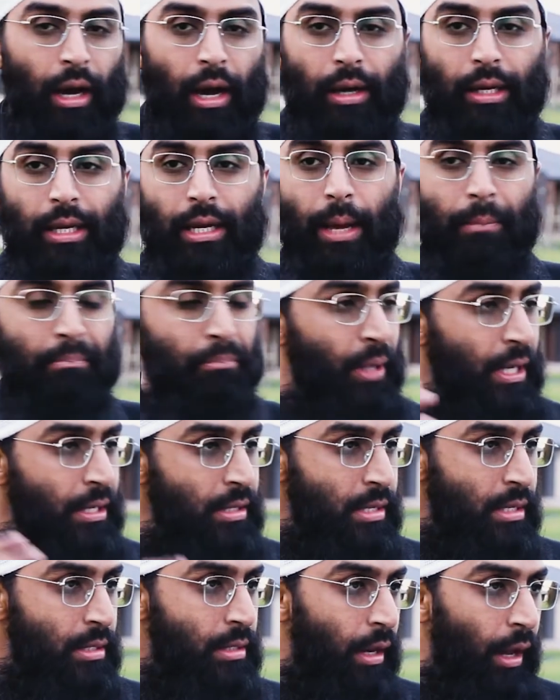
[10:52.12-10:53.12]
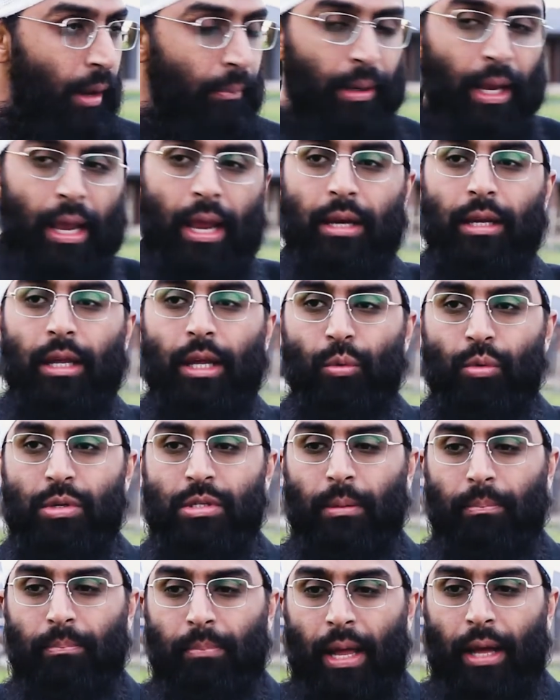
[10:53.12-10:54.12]
He embraced Islam, and he was
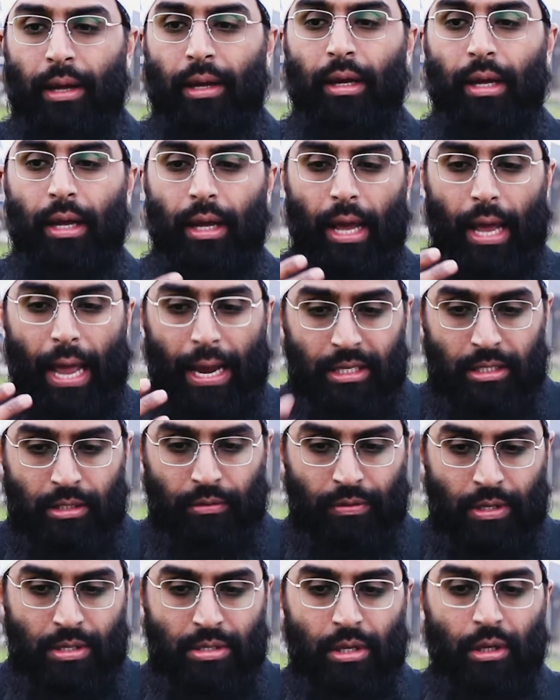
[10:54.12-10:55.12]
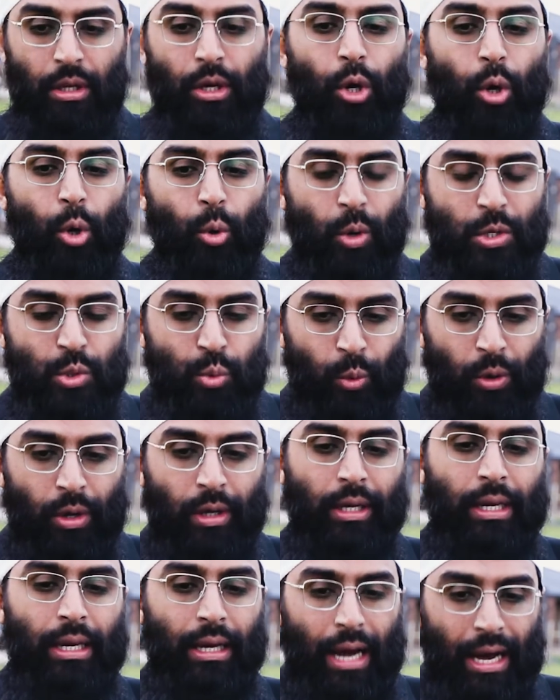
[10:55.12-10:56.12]
a black activist who was
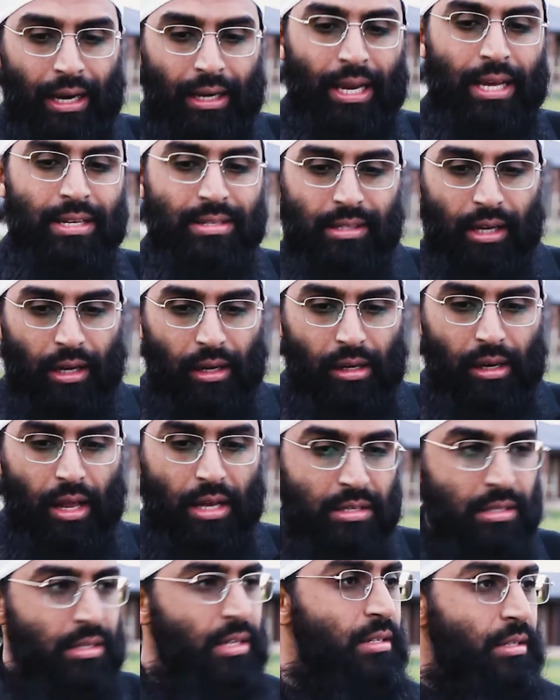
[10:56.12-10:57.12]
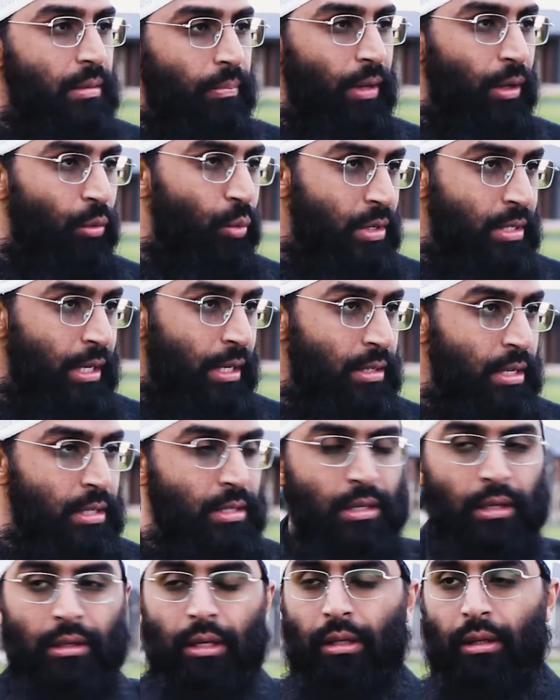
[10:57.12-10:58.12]
working against the class system that was
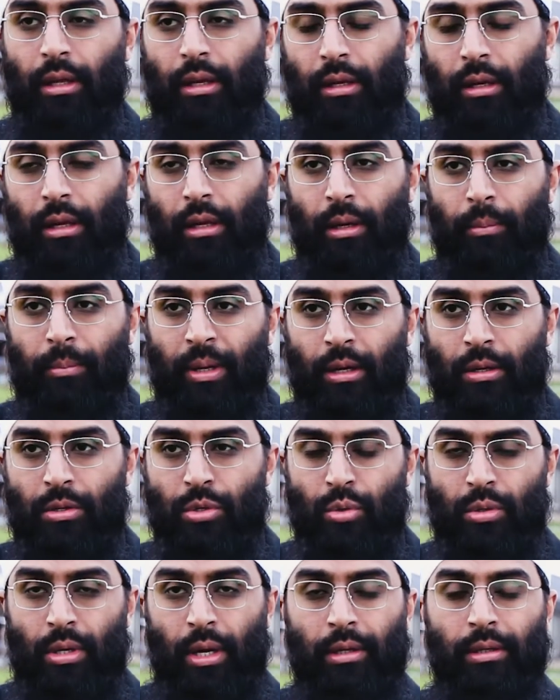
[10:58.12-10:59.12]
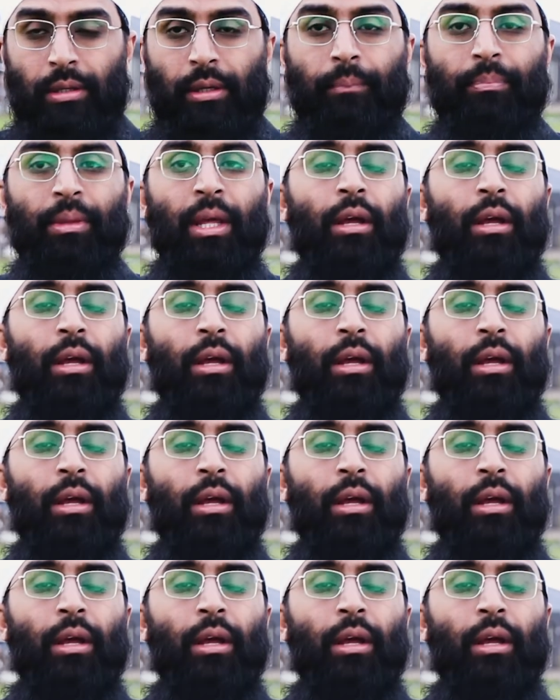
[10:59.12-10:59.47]
existent in American society.